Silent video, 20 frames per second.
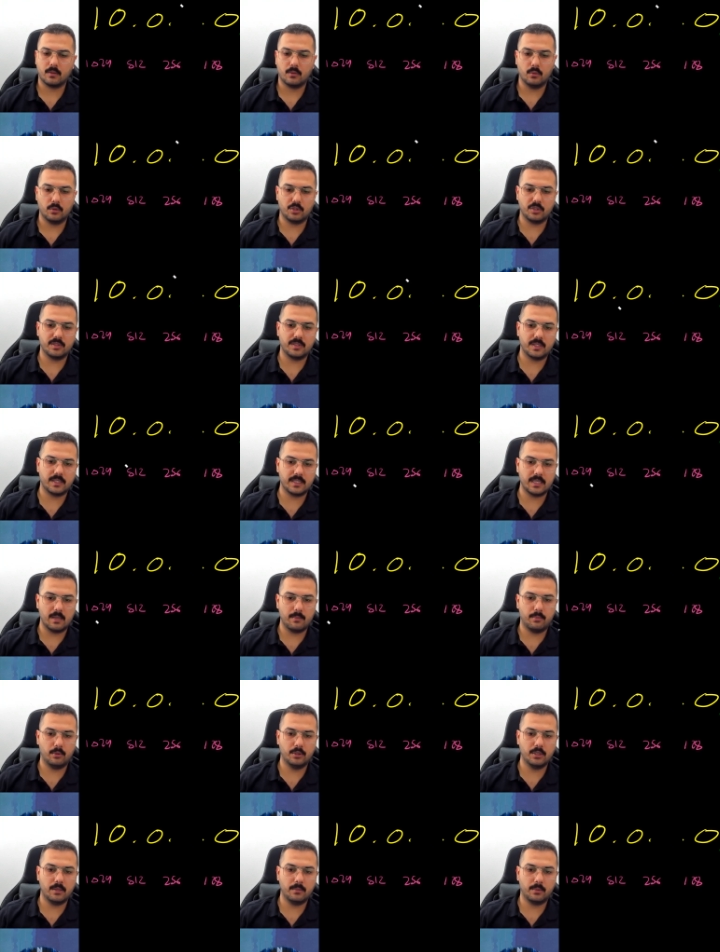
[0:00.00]
Which is
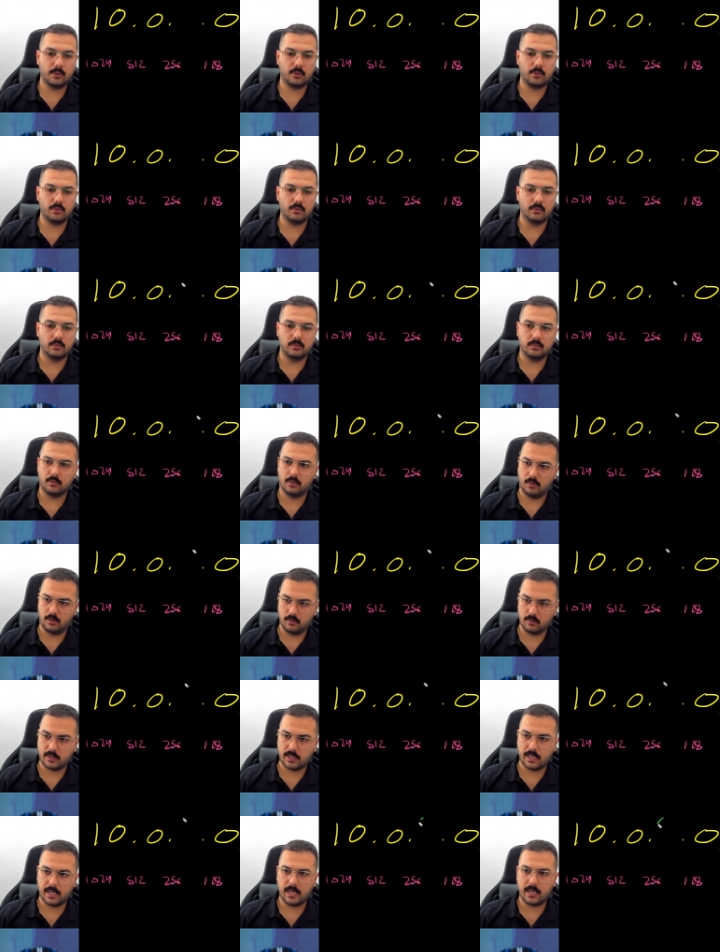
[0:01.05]
example number 2.
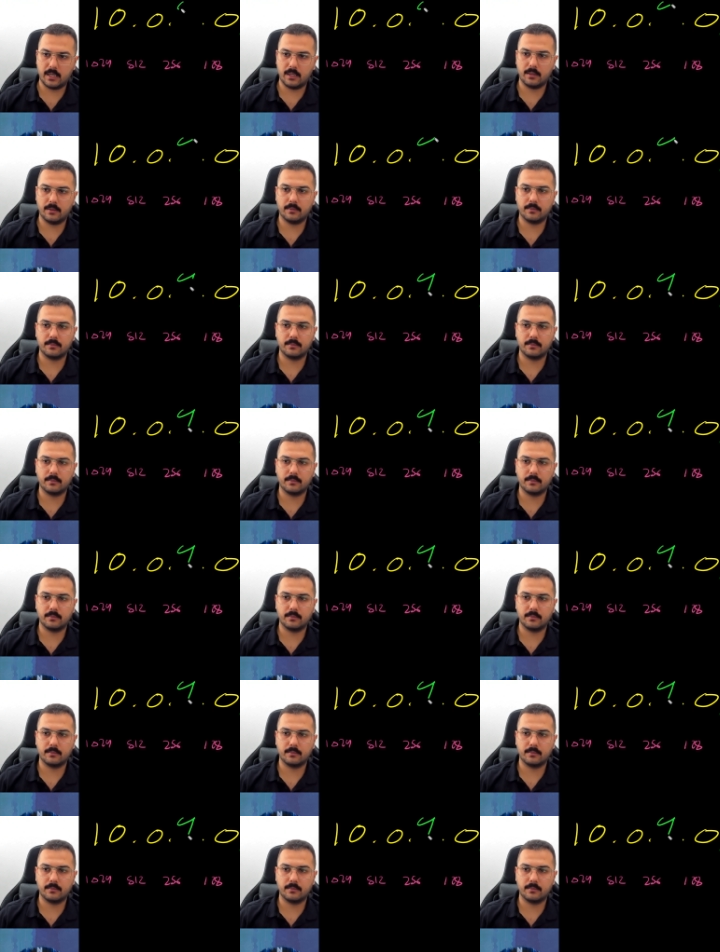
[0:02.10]
Okay.